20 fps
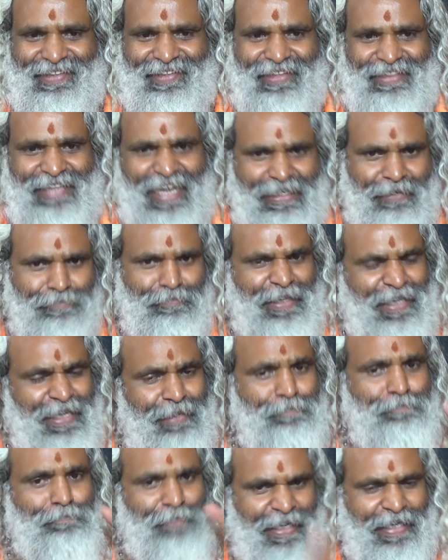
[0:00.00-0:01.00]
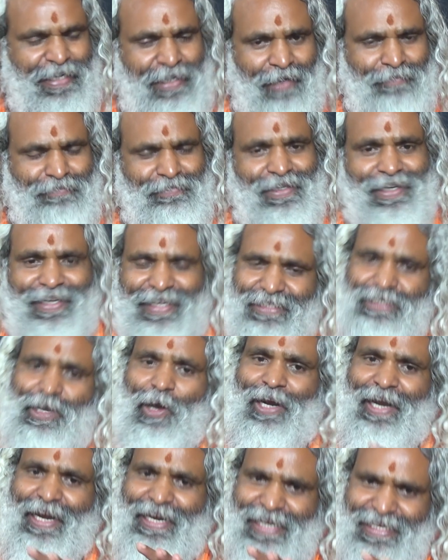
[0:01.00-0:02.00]
That me freedom is
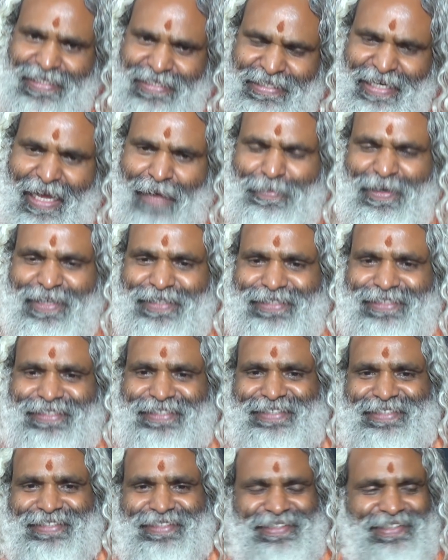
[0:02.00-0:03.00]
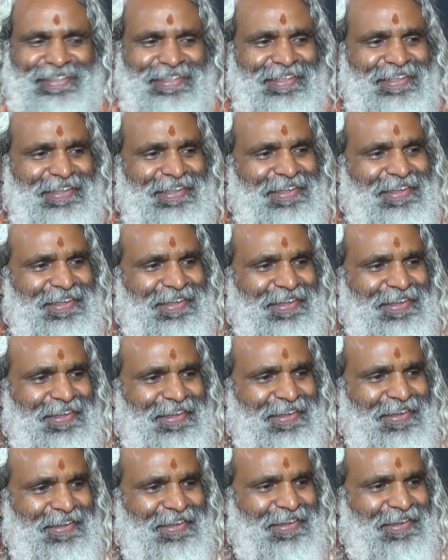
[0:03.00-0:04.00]
already established.
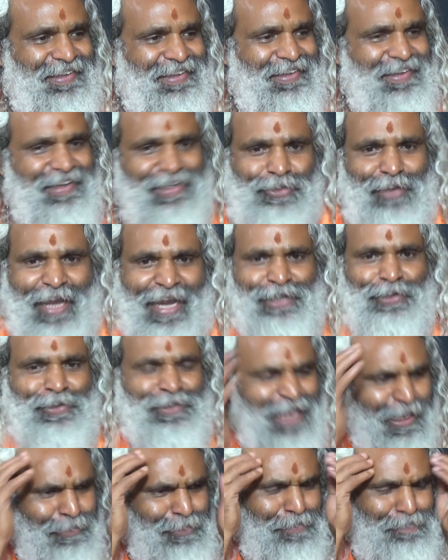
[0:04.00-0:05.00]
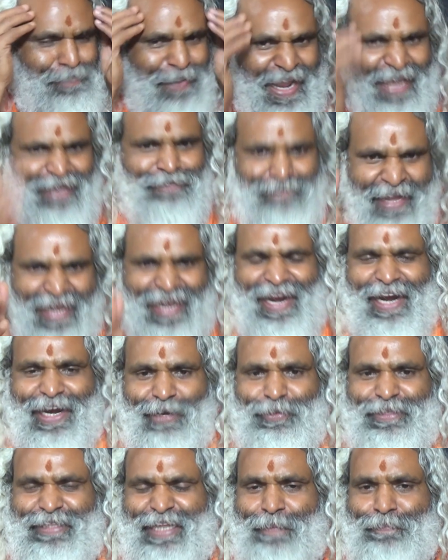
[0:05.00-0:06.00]
So I don't have to break my head
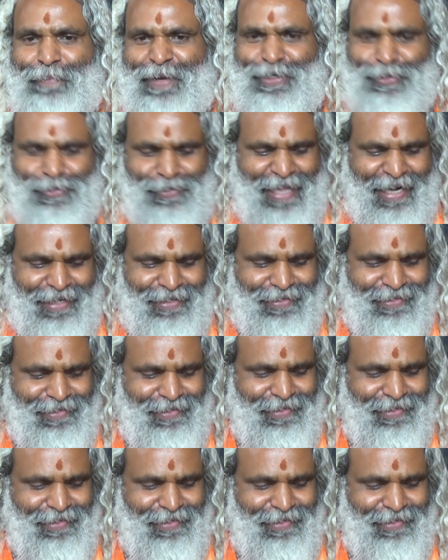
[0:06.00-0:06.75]
with reference to that.